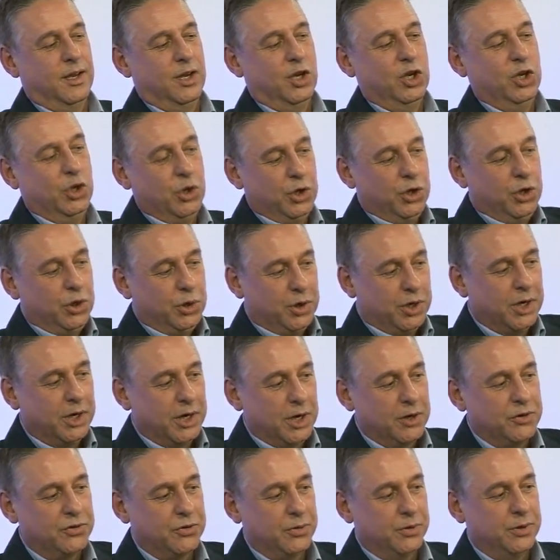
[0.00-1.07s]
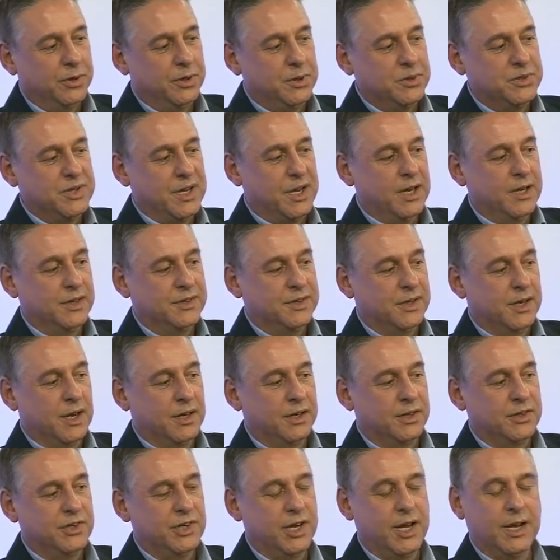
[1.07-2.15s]
you can go through and use that as a kind
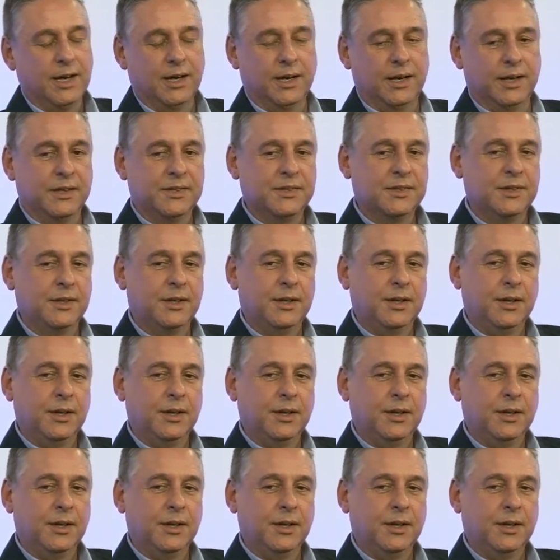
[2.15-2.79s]
of checklist.